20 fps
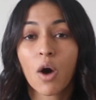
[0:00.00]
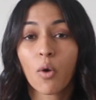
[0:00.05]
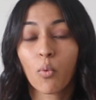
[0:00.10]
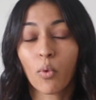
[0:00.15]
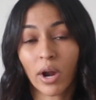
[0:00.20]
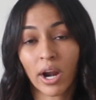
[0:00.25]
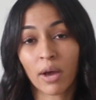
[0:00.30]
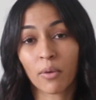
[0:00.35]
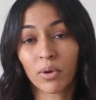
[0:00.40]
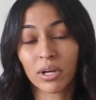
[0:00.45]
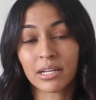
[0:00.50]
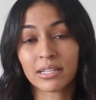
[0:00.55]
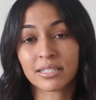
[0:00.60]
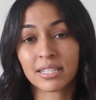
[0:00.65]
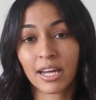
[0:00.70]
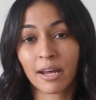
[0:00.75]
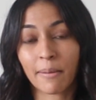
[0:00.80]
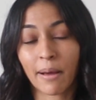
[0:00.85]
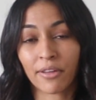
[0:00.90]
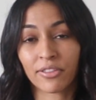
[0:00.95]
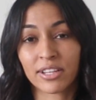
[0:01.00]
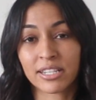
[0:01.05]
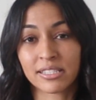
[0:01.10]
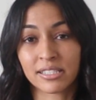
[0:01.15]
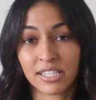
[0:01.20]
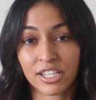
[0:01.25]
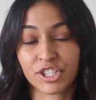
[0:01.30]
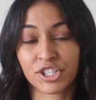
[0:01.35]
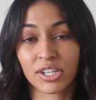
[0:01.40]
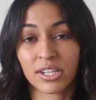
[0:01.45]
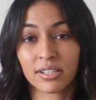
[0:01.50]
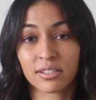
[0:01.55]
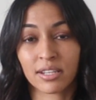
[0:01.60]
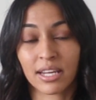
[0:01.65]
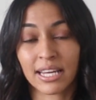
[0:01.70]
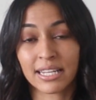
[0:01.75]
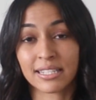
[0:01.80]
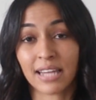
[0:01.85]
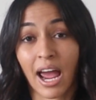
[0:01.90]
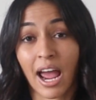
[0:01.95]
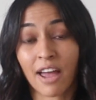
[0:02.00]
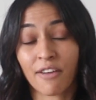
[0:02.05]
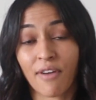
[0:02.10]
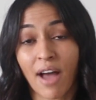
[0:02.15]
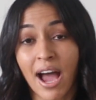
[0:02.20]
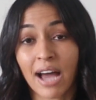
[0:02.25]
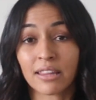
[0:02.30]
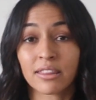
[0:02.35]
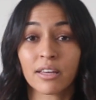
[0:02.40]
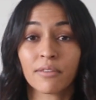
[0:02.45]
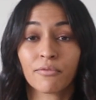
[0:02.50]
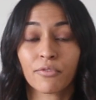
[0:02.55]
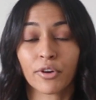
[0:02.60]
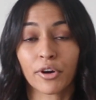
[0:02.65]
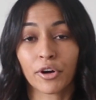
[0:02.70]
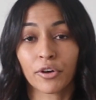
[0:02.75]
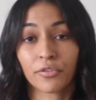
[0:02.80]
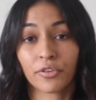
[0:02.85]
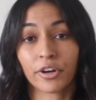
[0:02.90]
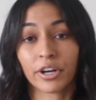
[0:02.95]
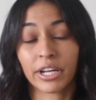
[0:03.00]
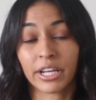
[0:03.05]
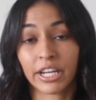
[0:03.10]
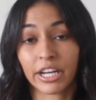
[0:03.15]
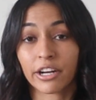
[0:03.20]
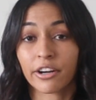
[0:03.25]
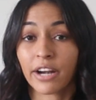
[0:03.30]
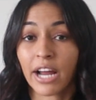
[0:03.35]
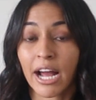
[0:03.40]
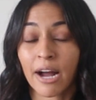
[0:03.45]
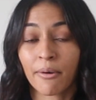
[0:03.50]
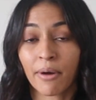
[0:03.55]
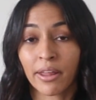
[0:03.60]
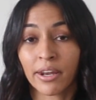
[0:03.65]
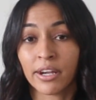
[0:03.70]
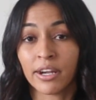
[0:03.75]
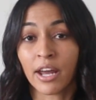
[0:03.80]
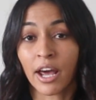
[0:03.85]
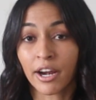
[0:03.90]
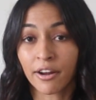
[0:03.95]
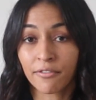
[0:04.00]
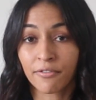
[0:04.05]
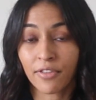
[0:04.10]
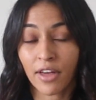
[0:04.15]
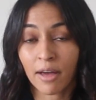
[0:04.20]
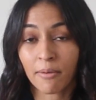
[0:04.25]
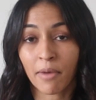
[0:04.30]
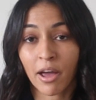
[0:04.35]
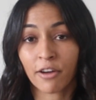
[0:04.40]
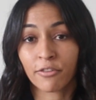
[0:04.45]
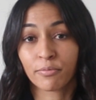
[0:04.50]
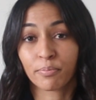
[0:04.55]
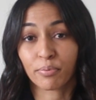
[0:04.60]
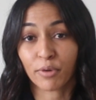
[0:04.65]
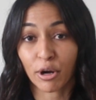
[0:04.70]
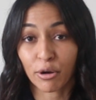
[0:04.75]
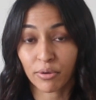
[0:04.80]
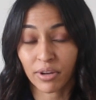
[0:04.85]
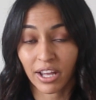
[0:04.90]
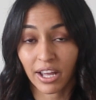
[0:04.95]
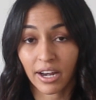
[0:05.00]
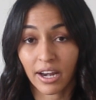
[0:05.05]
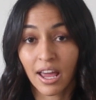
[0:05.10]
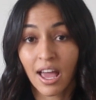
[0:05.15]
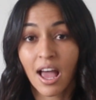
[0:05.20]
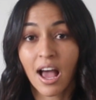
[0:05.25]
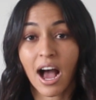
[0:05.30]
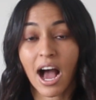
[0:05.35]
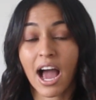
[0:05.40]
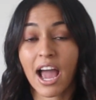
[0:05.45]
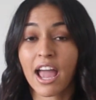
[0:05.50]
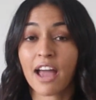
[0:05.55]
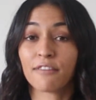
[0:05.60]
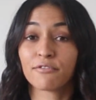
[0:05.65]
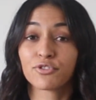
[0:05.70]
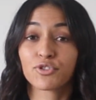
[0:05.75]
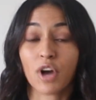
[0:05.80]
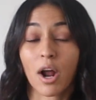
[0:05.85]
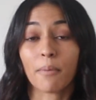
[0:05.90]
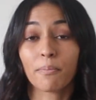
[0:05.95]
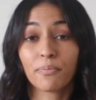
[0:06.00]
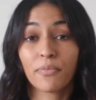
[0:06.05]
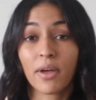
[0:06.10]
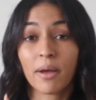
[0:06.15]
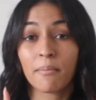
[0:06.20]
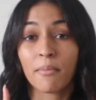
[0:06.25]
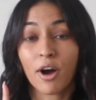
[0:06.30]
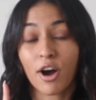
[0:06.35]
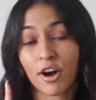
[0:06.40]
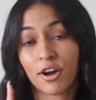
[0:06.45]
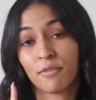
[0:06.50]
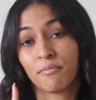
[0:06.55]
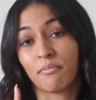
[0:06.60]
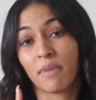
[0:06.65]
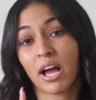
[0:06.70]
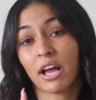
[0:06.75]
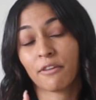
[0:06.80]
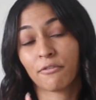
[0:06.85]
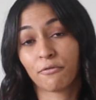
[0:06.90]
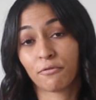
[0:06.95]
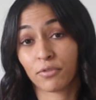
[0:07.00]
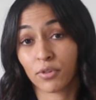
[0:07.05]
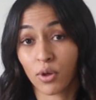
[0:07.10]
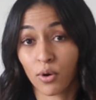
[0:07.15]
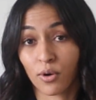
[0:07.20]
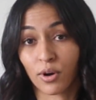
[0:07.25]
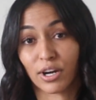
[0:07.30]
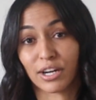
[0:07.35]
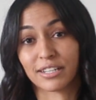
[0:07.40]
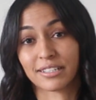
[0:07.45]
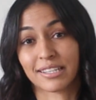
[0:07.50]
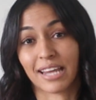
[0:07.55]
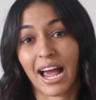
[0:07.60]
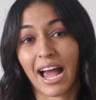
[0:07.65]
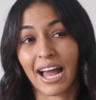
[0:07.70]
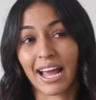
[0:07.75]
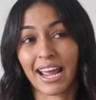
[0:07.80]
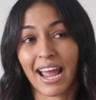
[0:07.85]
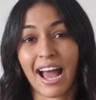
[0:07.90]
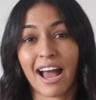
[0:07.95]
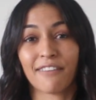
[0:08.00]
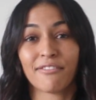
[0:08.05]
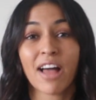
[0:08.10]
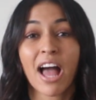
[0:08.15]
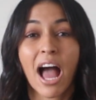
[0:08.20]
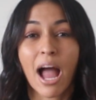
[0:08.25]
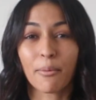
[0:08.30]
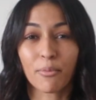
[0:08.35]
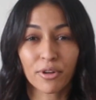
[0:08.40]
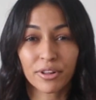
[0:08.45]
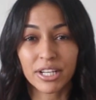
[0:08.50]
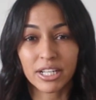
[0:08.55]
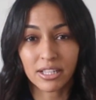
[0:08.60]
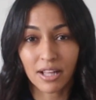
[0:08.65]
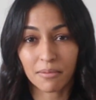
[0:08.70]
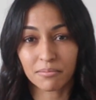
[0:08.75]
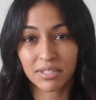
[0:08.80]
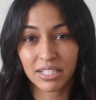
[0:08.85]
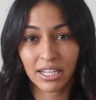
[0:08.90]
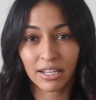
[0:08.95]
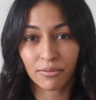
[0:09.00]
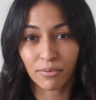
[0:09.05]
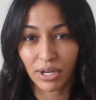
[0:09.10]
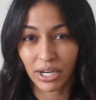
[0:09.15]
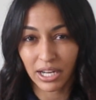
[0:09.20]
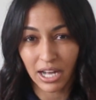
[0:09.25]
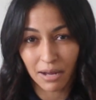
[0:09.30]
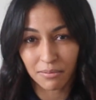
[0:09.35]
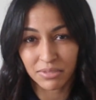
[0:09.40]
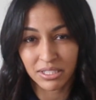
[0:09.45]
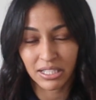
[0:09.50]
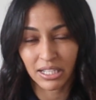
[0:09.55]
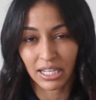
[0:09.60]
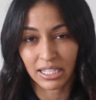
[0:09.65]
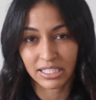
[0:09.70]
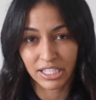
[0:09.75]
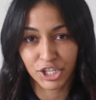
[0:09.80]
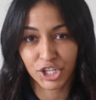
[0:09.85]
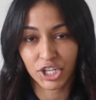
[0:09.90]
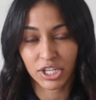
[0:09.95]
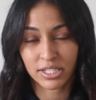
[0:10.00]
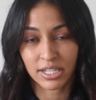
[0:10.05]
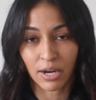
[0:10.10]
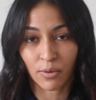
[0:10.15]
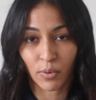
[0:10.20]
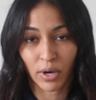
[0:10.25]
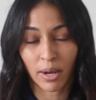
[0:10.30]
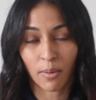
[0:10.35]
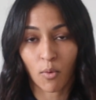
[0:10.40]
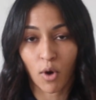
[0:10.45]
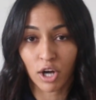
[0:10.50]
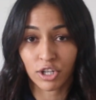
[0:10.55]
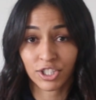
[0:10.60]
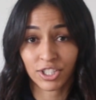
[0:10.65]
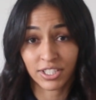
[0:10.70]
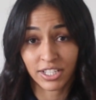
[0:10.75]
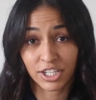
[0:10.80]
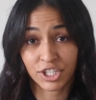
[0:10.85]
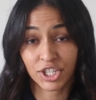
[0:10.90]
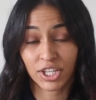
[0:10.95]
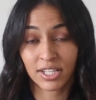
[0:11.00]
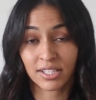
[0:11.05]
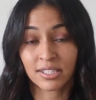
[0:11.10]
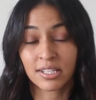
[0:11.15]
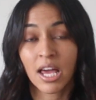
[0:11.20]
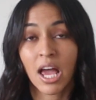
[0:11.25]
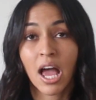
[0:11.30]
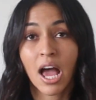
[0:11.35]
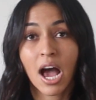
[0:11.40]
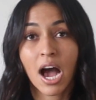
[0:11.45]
What I will say about these dishes is I've had them for over a year now, and none of them have broken. I have dropped them on my floors. I have, I'm really clumsy when it comes to like dishes and when I'm washing dishes.